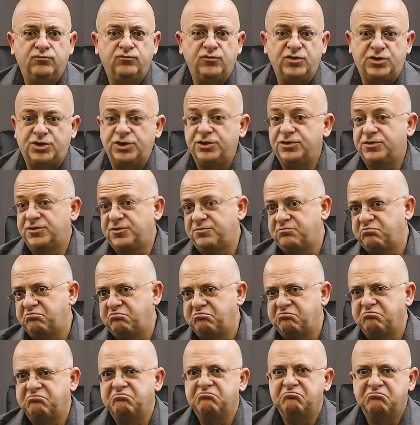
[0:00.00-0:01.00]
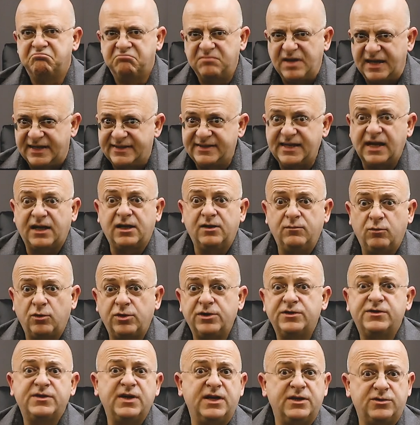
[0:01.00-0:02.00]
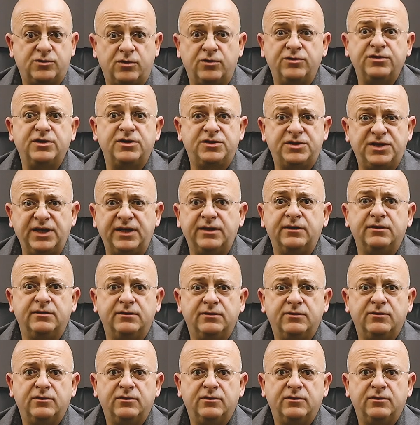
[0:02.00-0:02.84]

which is exactly what it says on the tin.